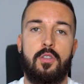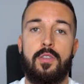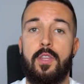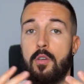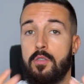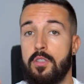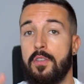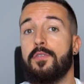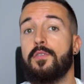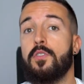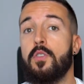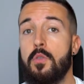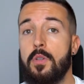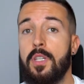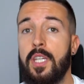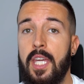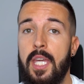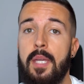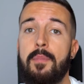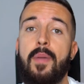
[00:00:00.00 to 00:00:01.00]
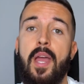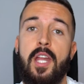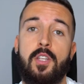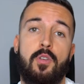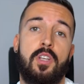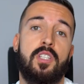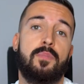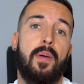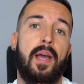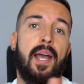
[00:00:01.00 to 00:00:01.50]
there's a few key
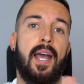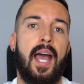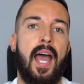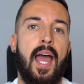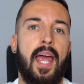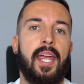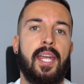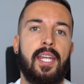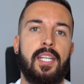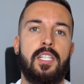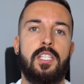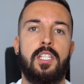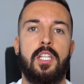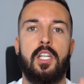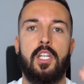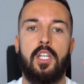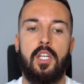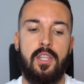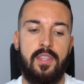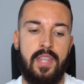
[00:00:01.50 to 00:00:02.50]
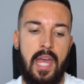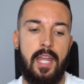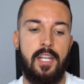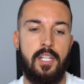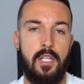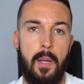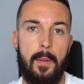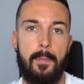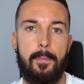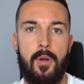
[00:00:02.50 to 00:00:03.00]
metrics behind that
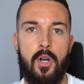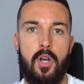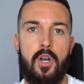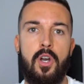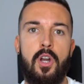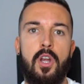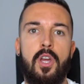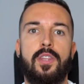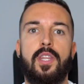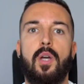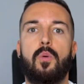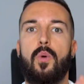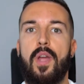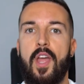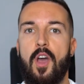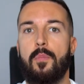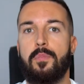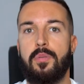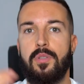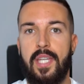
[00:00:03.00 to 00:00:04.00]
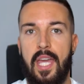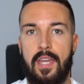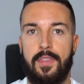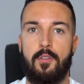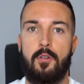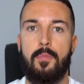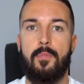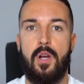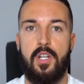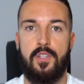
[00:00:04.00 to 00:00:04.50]
number that will help you get
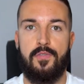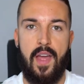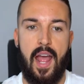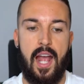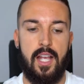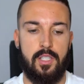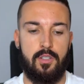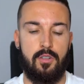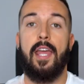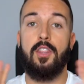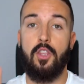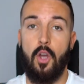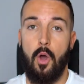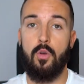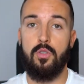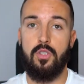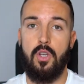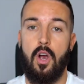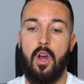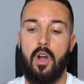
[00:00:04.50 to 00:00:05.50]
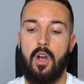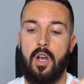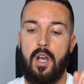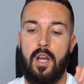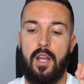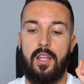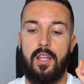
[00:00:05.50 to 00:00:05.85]
there much faster. And those are